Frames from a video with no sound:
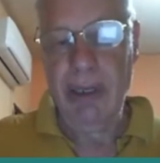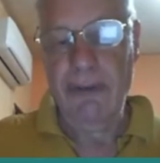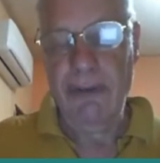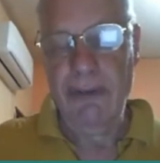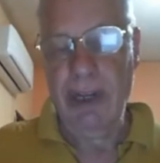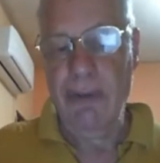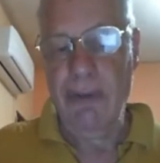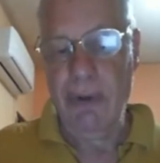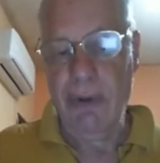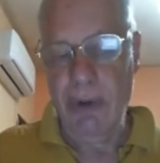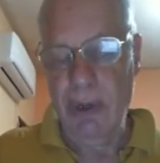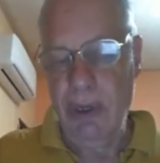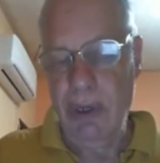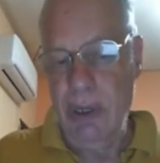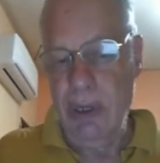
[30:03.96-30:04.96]
flavor
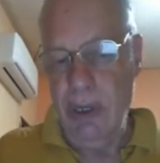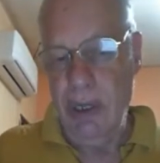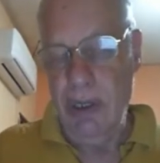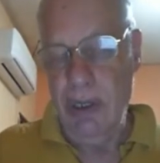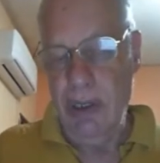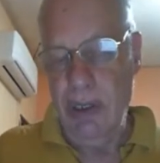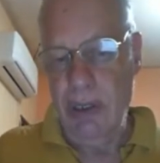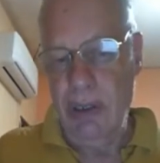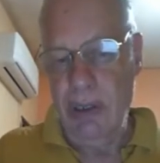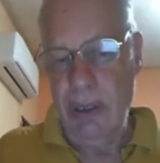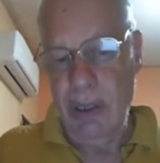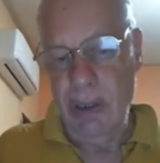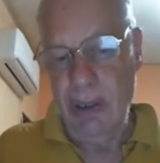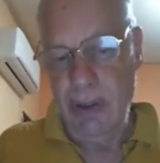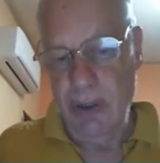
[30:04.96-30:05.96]
as the
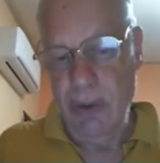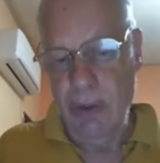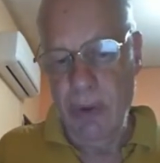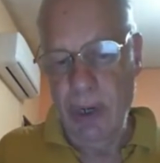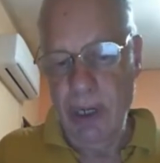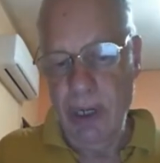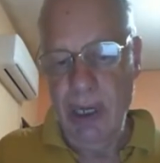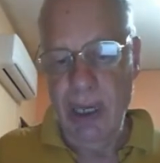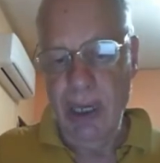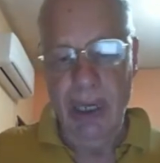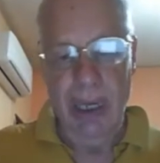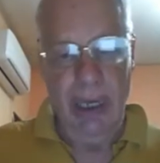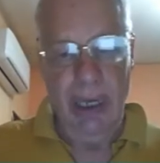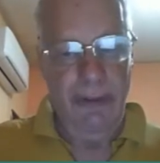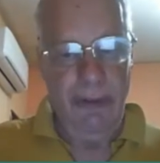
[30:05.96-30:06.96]
top one,
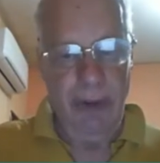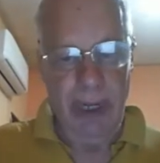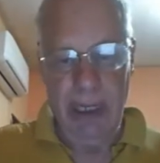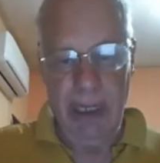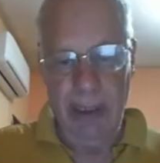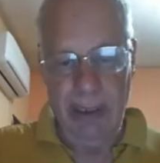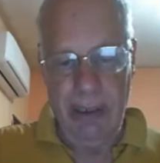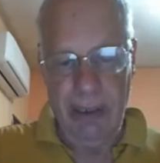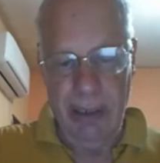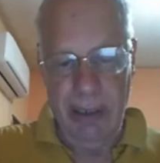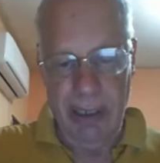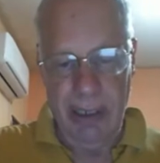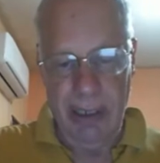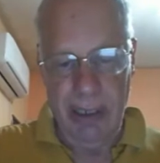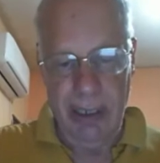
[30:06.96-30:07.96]
and forget
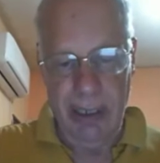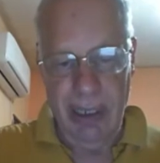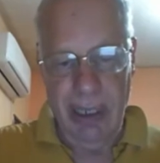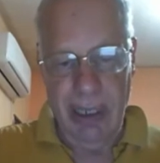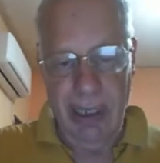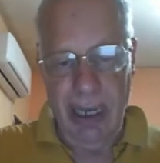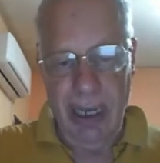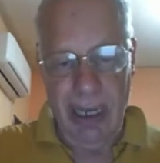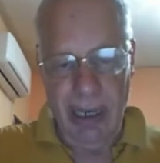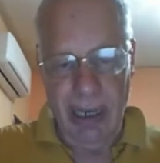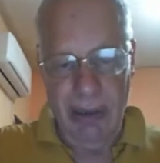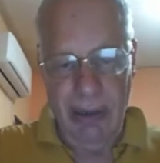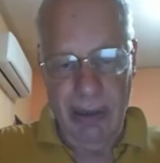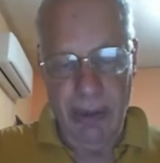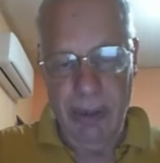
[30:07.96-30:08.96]
the.
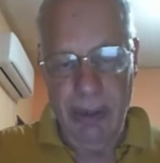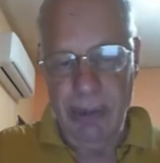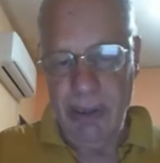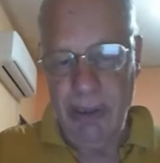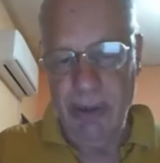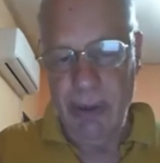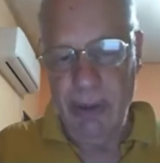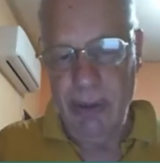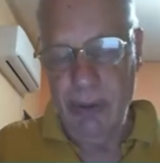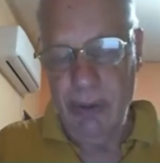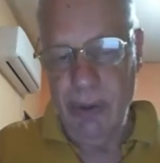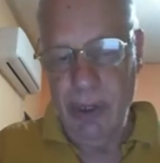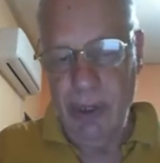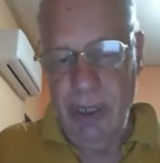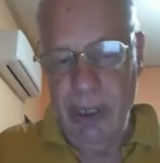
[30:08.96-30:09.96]
I'm not going to
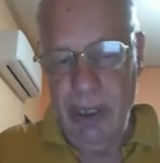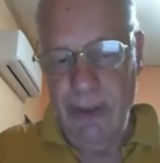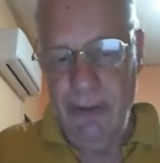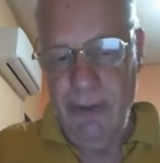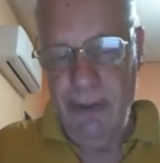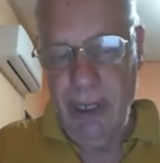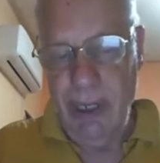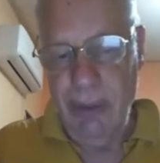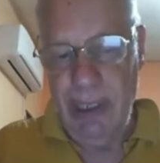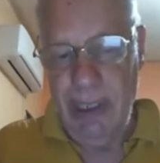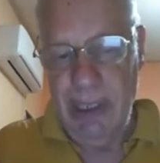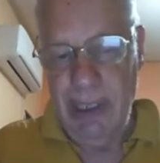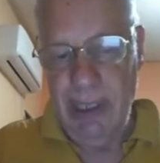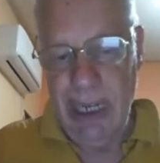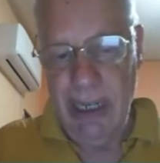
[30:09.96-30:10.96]
define what
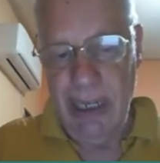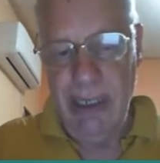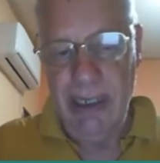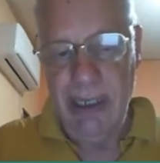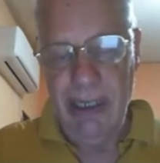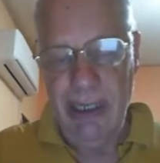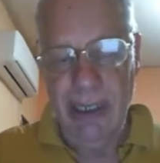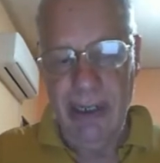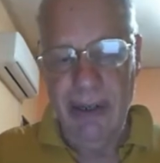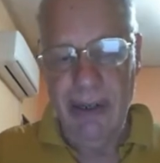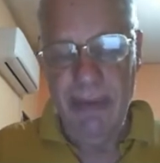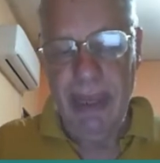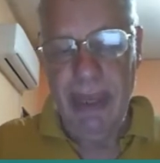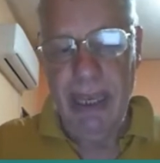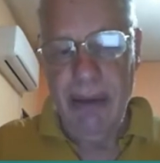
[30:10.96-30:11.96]
is link here,
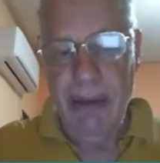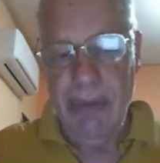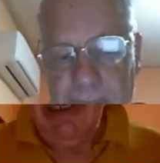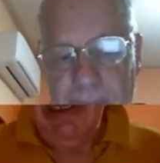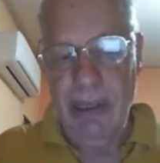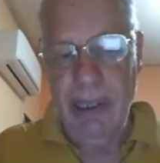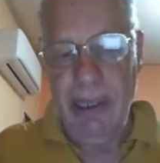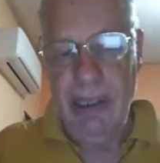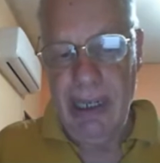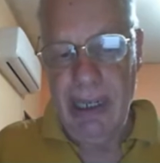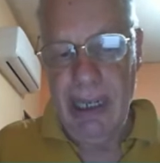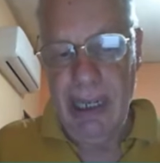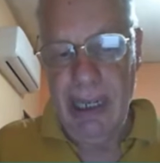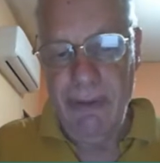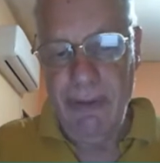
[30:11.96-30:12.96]
but it's
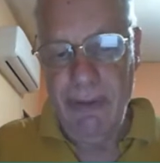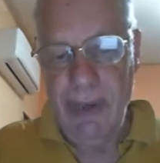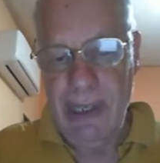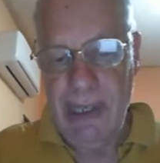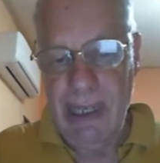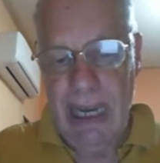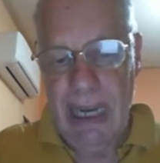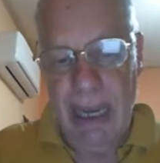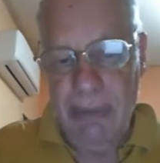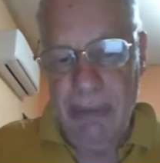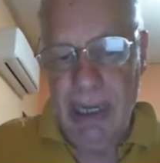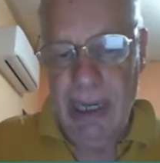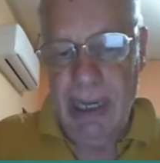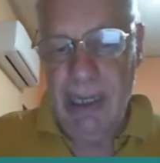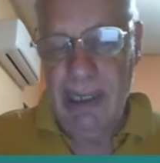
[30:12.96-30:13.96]
again if
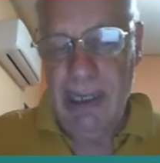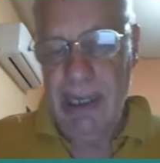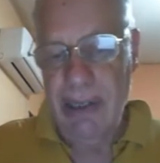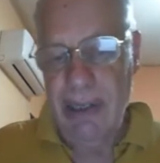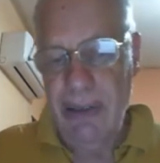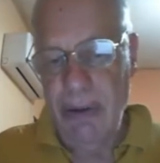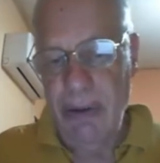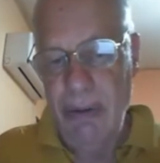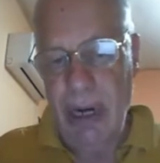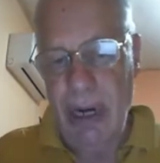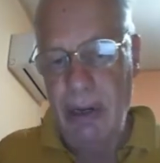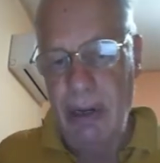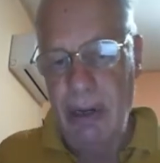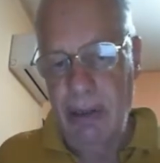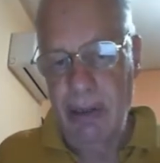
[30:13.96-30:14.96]
lambda is less than
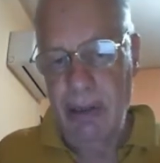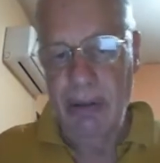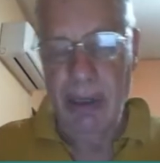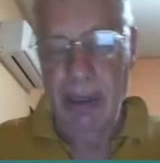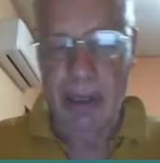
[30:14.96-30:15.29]
rank, and